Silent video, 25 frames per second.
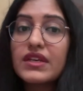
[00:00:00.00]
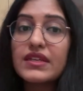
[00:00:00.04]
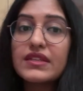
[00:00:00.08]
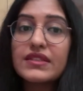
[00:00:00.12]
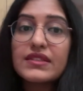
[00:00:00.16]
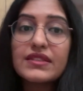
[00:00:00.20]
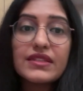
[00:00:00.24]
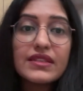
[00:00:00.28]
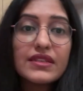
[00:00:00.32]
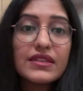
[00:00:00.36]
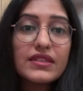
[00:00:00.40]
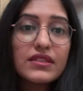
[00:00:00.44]

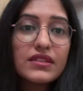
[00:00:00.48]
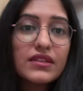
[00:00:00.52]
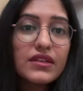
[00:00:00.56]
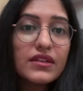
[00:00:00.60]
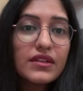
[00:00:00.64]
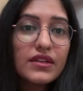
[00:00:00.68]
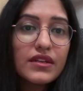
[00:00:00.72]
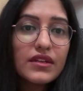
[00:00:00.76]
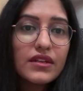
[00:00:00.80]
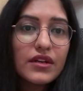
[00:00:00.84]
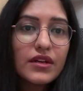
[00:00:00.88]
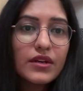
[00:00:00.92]
CS
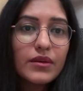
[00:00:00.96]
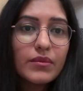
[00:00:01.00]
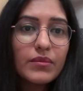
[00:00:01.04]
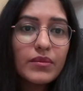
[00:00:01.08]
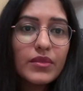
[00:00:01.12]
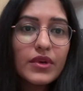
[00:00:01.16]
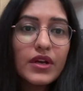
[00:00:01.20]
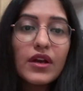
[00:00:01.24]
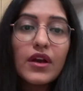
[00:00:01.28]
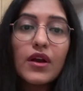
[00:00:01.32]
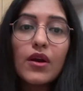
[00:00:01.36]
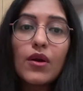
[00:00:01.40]
Career
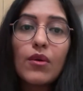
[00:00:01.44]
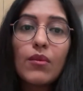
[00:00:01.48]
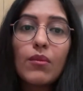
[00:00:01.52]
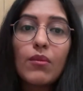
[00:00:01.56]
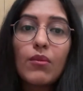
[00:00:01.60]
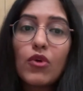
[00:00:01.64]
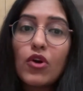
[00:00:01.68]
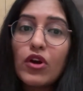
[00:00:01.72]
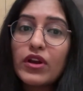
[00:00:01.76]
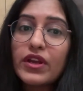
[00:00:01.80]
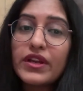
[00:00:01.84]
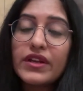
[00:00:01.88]
Hub,
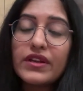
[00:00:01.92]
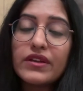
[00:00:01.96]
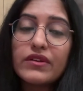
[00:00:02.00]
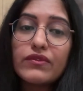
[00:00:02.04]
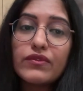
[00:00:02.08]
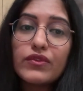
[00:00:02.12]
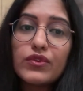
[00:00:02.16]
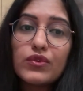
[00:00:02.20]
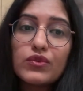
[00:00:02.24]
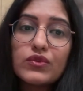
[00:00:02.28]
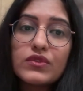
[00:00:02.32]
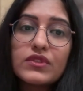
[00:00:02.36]
mock
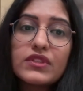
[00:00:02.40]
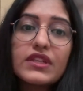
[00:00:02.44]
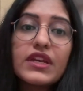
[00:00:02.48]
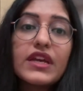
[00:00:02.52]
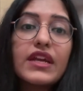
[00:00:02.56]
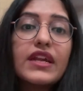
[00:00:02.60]
interviews,